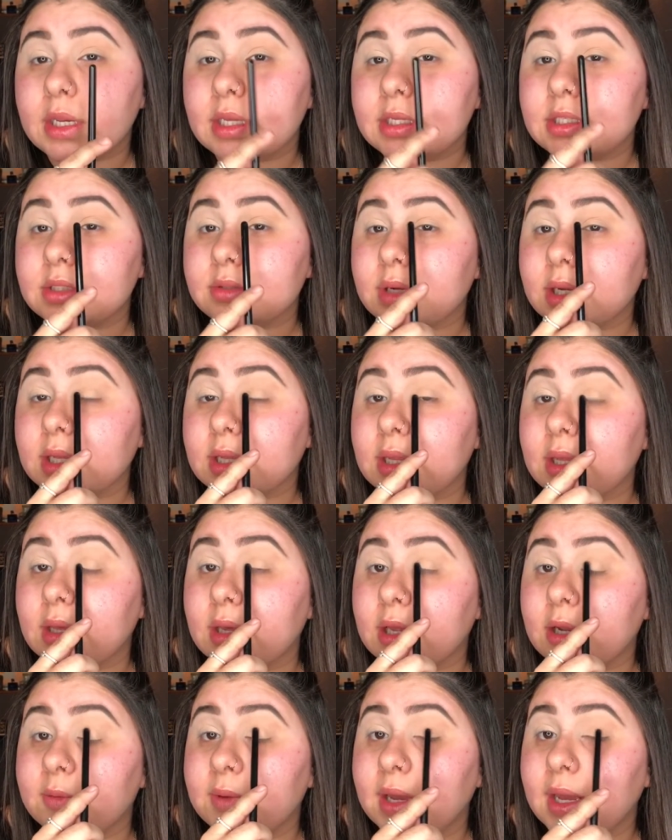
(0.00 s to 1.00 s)
directly
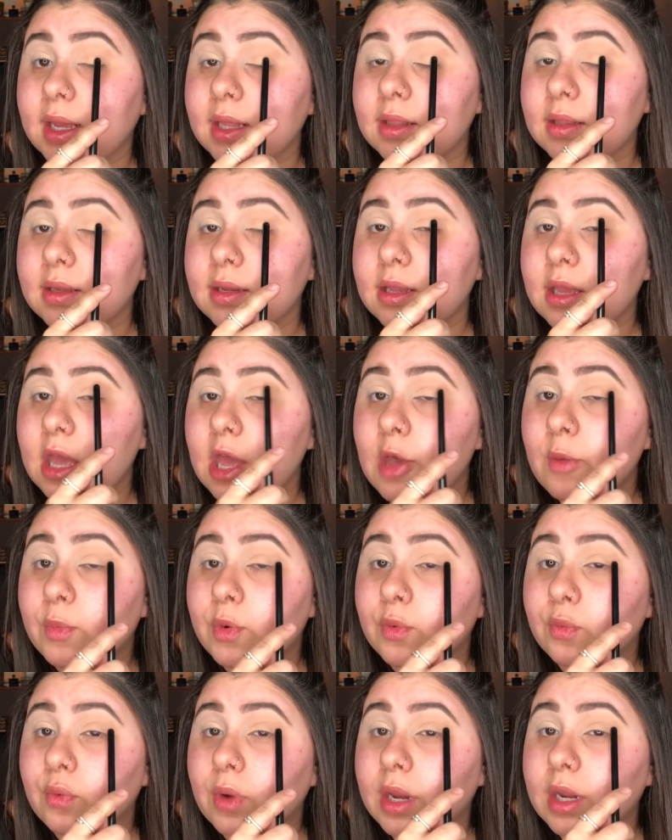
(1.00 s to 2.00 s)
on my eyelid,
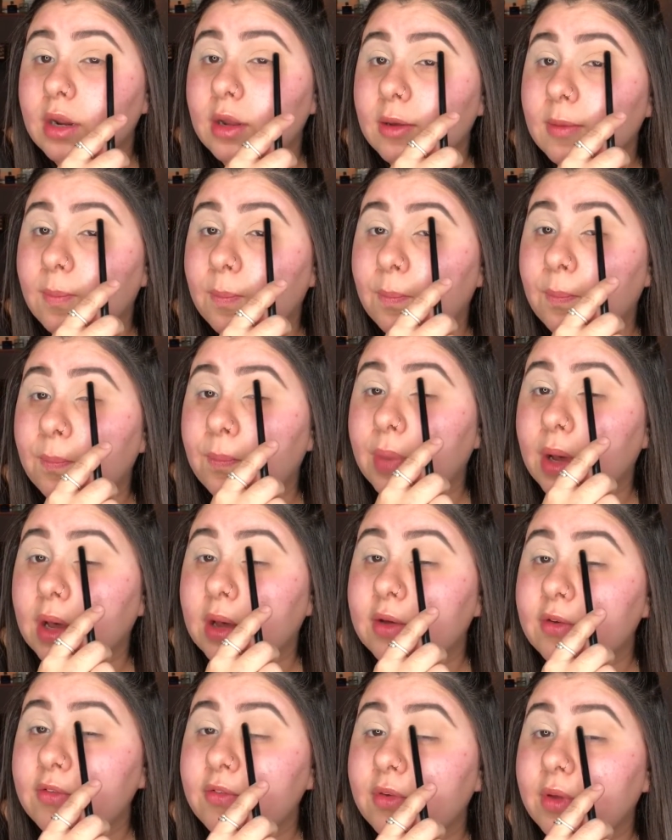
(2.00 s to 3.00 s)
but right
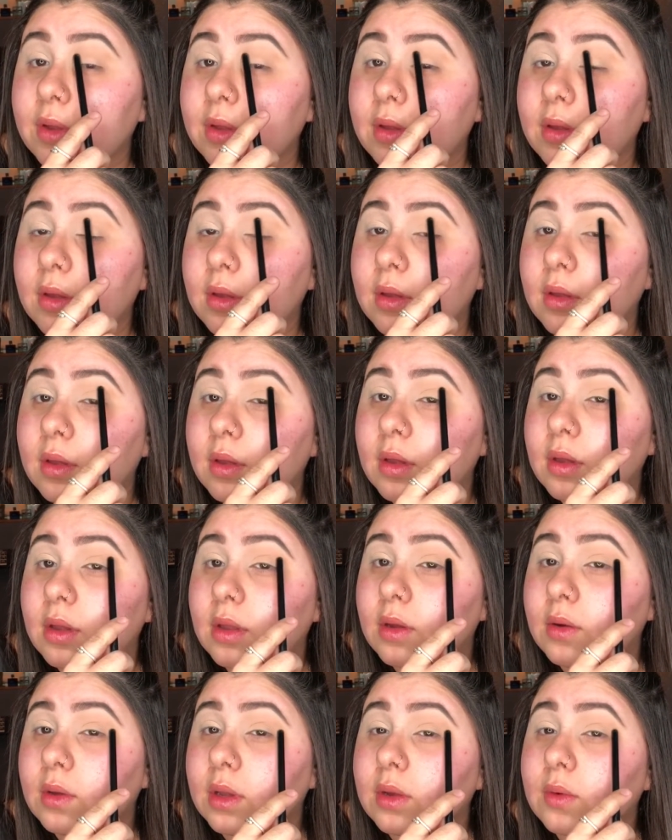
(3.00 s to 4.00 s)
above,
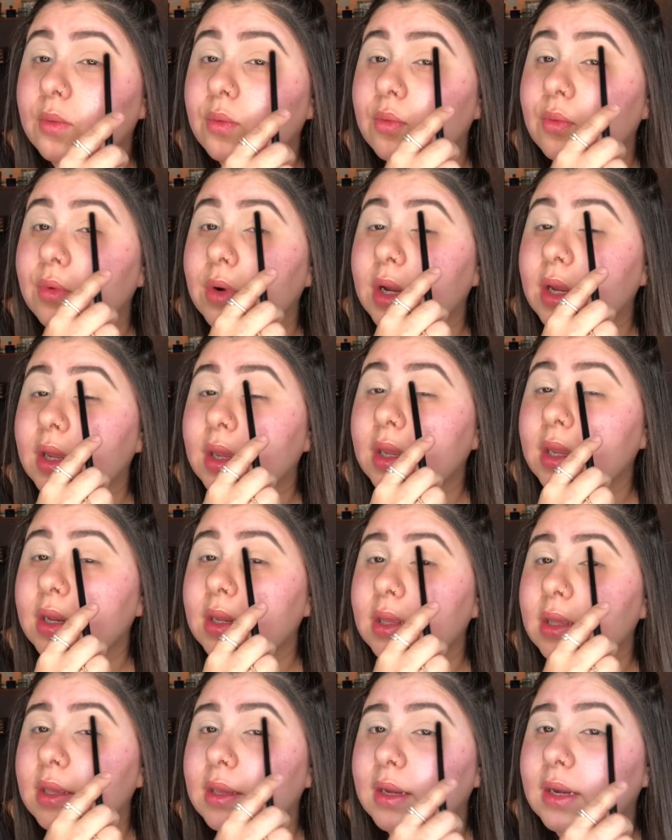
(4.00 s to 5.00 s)
like right
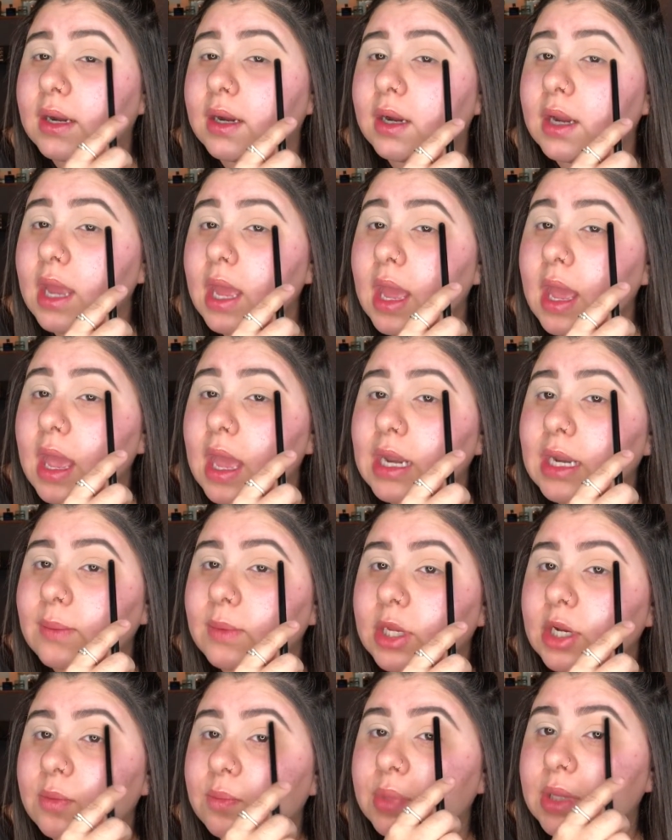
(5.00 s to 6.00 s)
here, and I'm
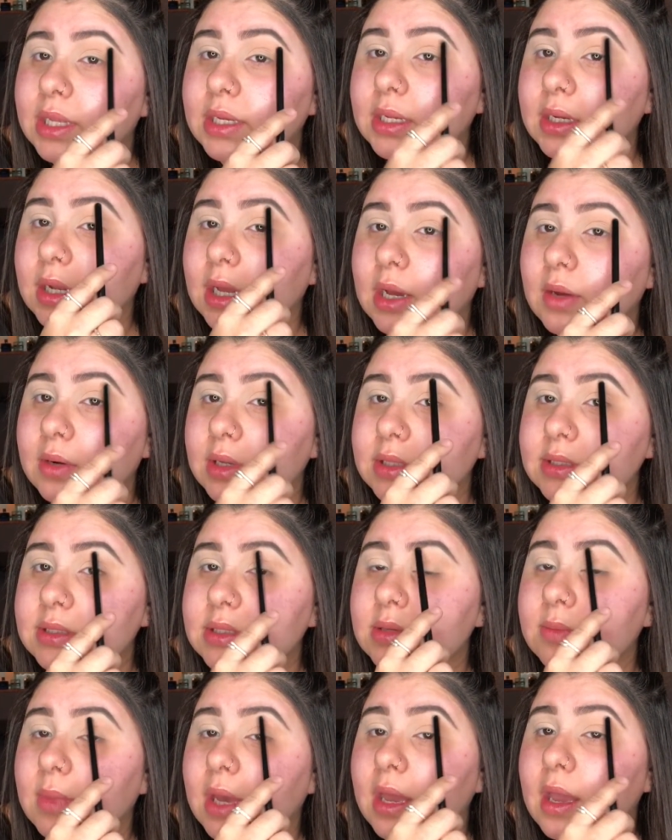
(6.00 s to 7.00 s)
going to blend it out
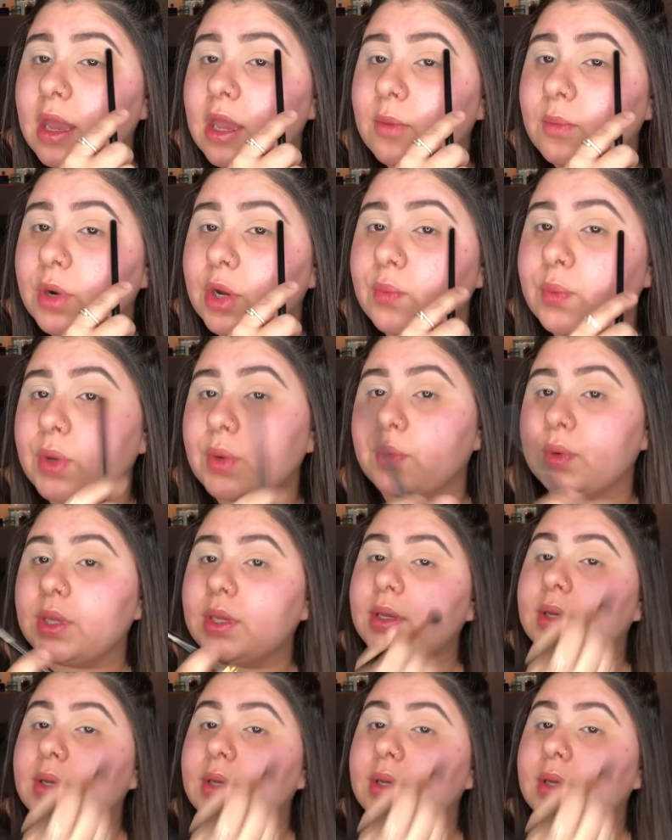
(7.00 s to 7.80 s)
into my eyebrow bone.